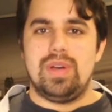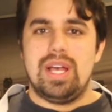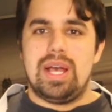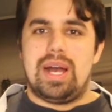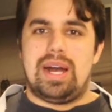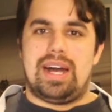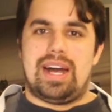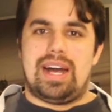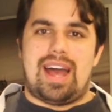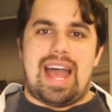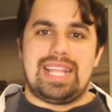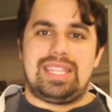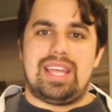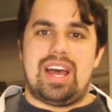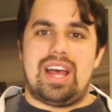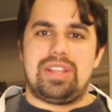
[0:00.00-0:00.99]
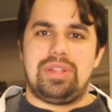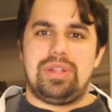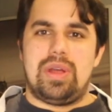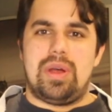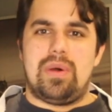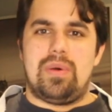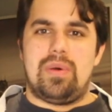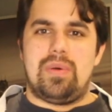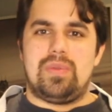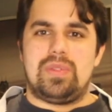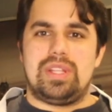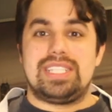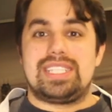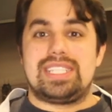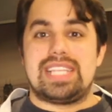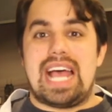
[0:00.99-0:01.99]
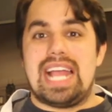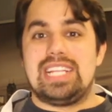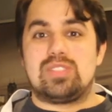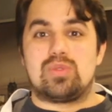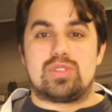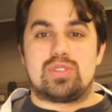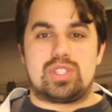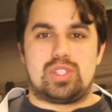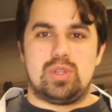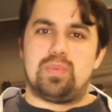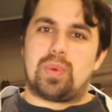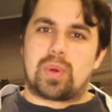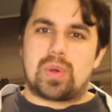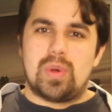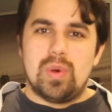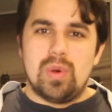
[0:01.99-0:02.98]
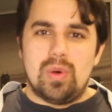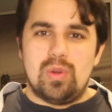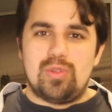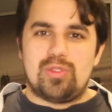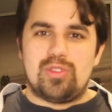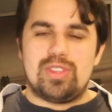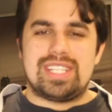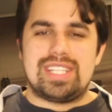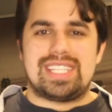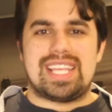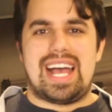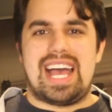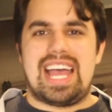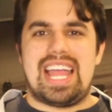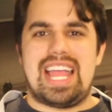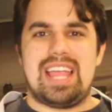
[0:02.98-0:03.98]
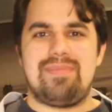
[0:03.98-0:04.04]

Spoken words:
I thought, the designs were super cool for the time.